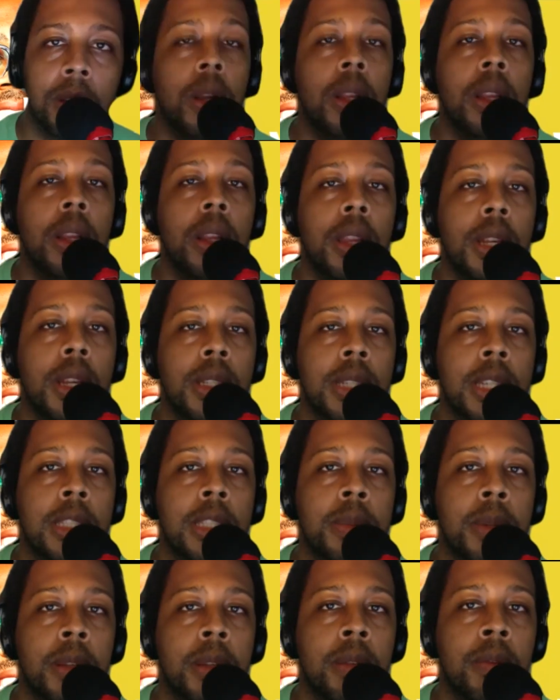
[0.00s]
of the things that's
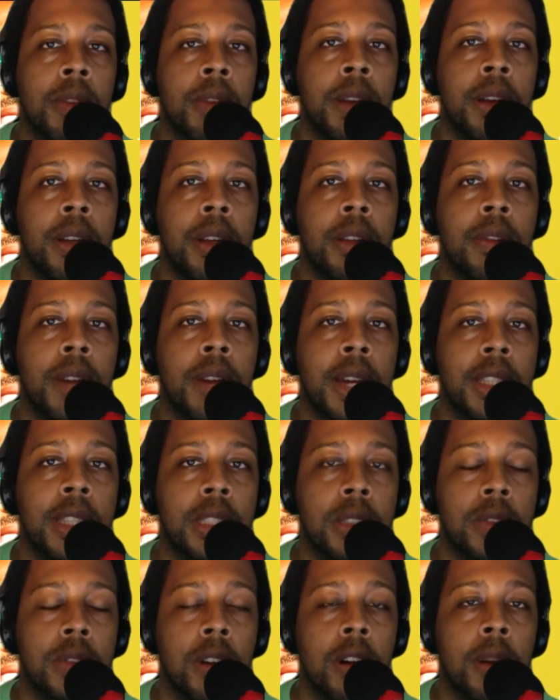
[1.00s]
been very
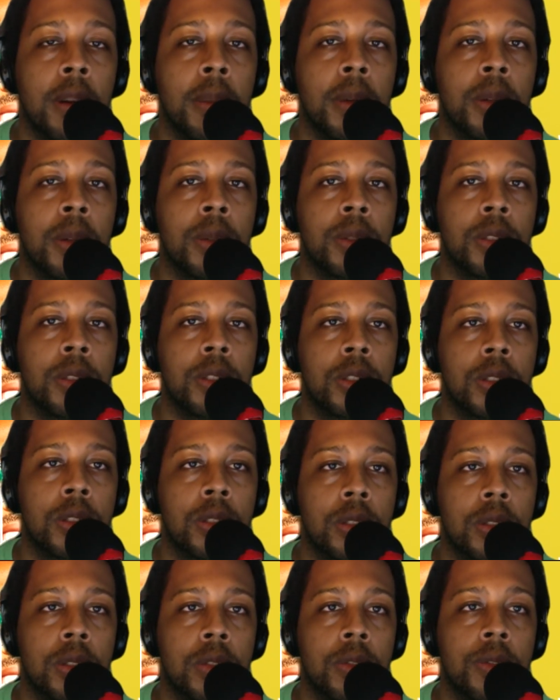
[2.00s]
divisive almost
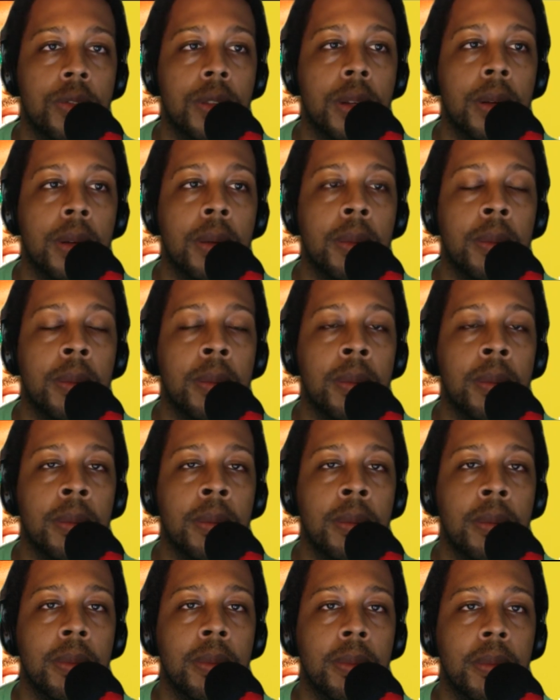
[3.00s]
from,
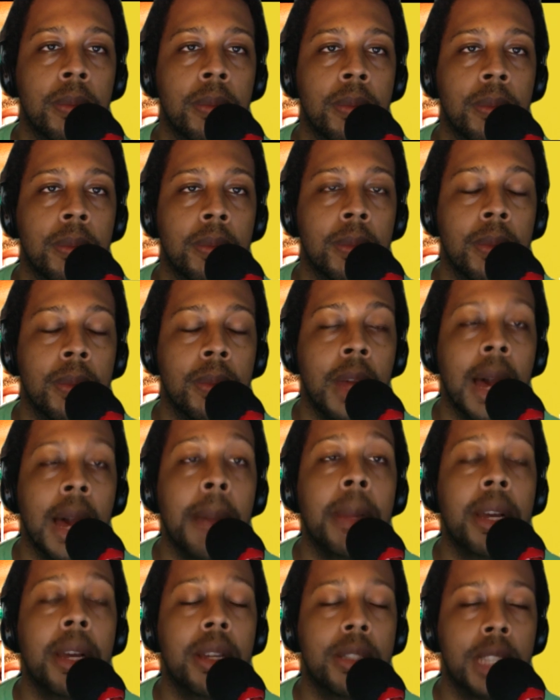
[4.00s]
I'm
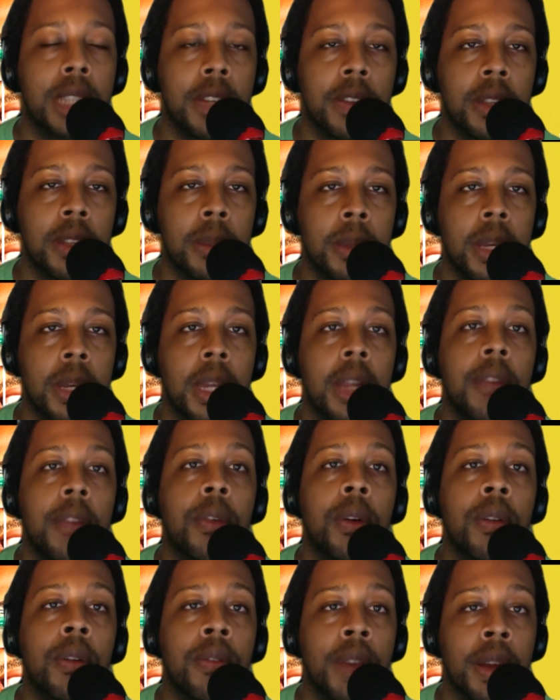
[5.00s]
not going to say from the beginning,
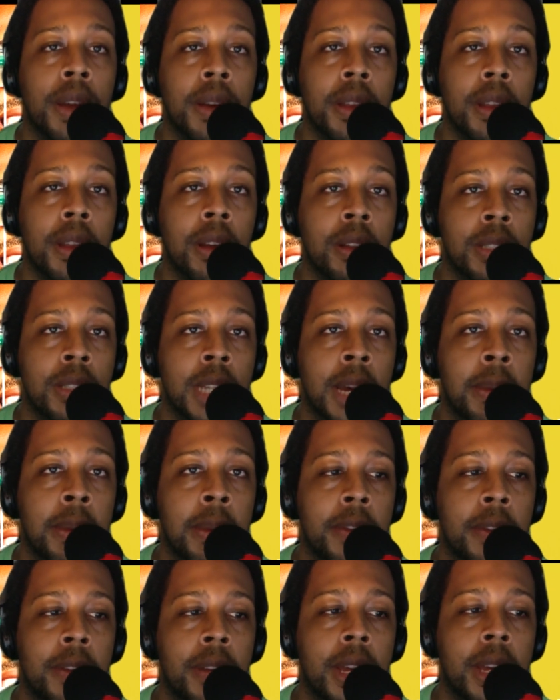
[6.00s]
for a very long time now,
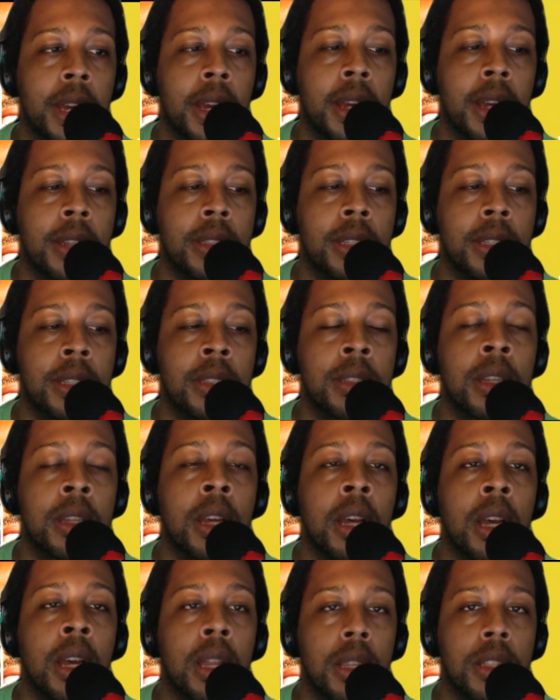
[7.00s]
for decades, is
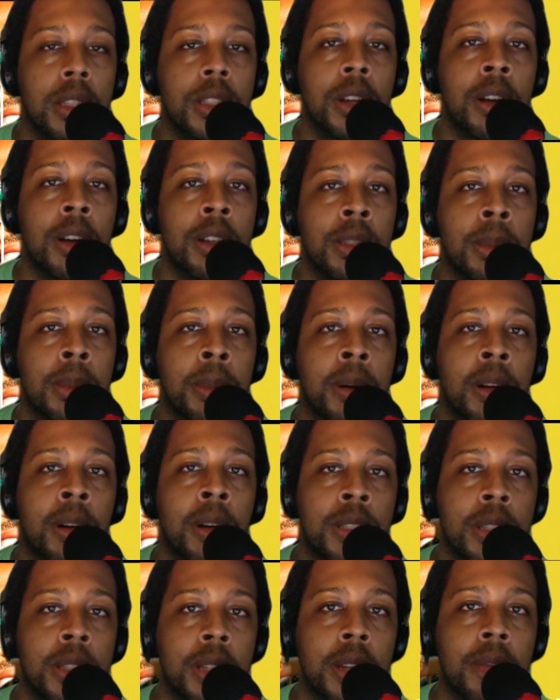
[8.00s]
the stars and
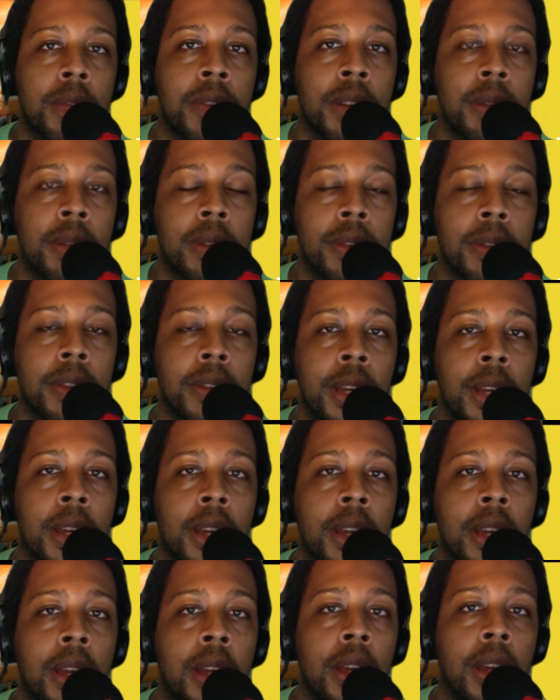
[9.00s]
bars of the Confederate flag.
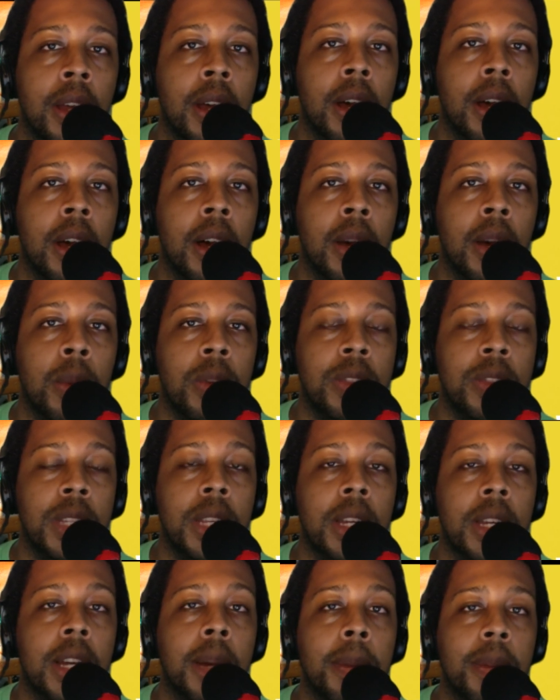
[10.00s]
Uh, we've seen
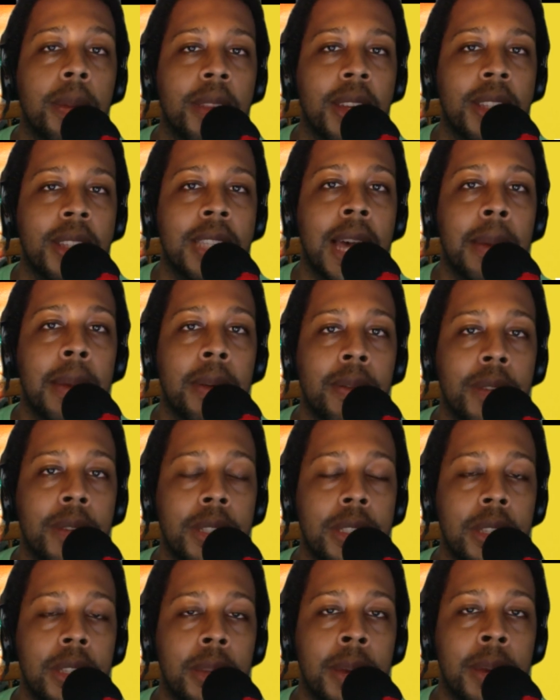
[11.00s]
a couple things happen
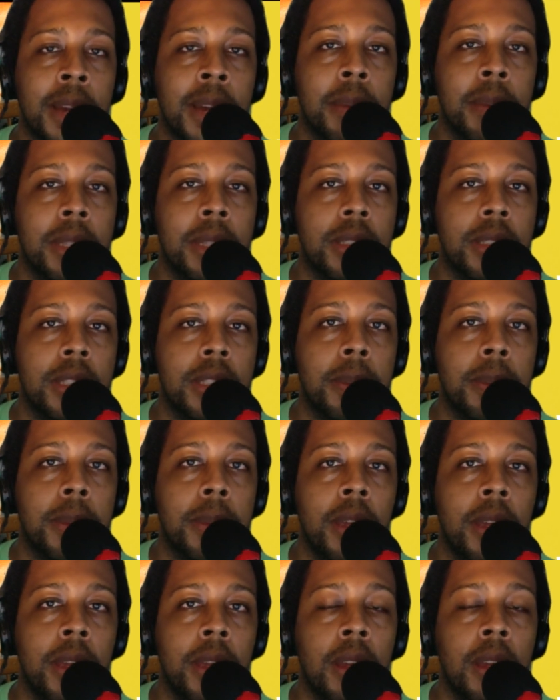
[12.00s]
recently about it.
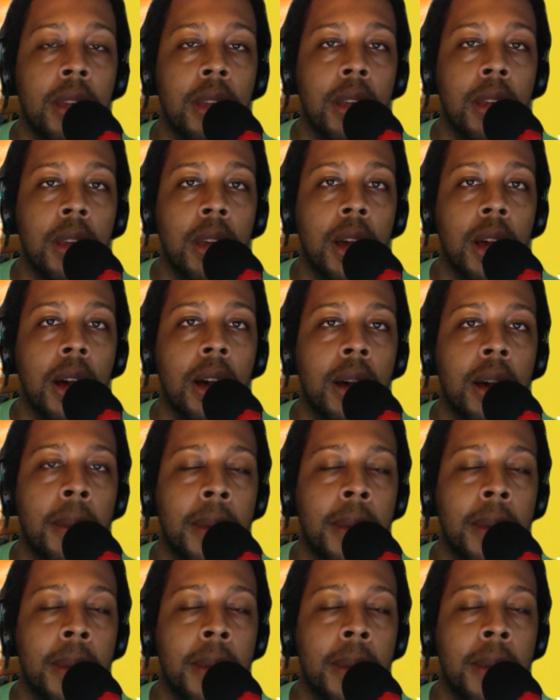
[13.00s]
Mississippi Um,